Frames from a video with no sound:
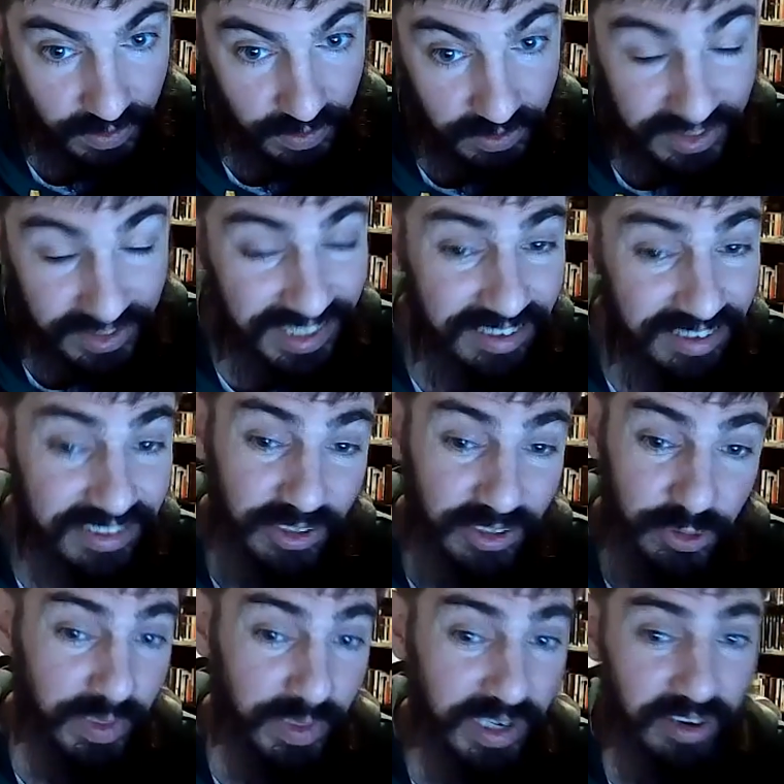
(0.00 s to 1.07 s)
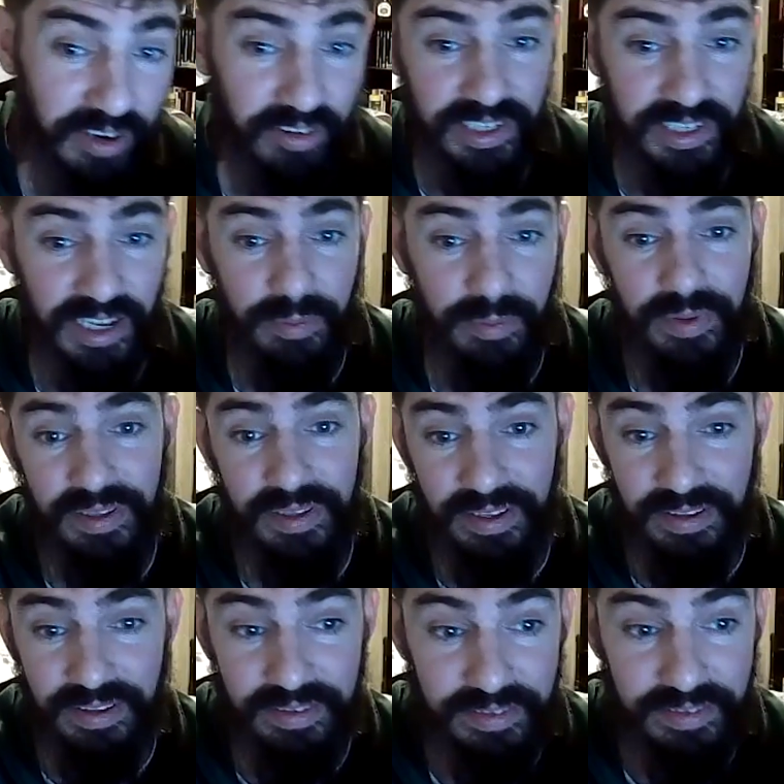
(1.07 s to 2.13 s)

You see it on social media all the time. Like,